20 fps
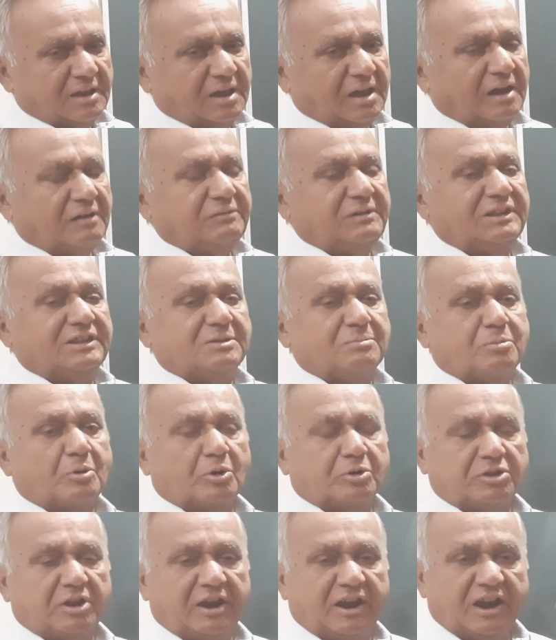How will the
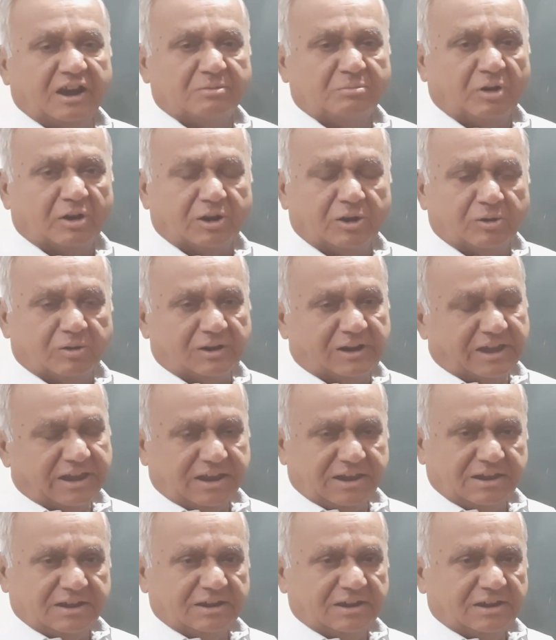proton NMR look
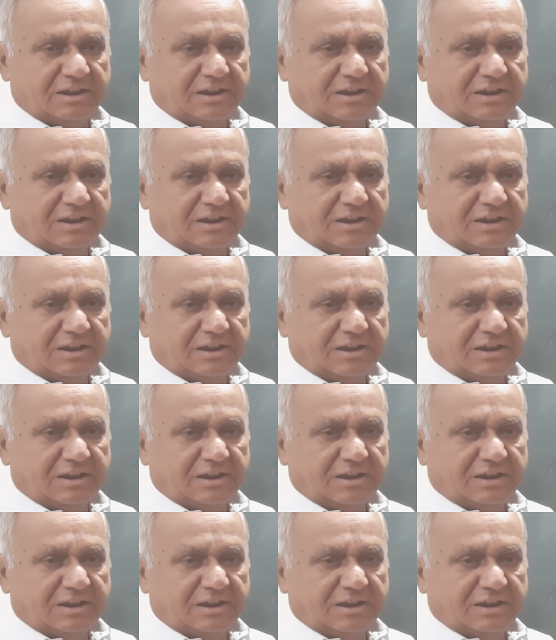like,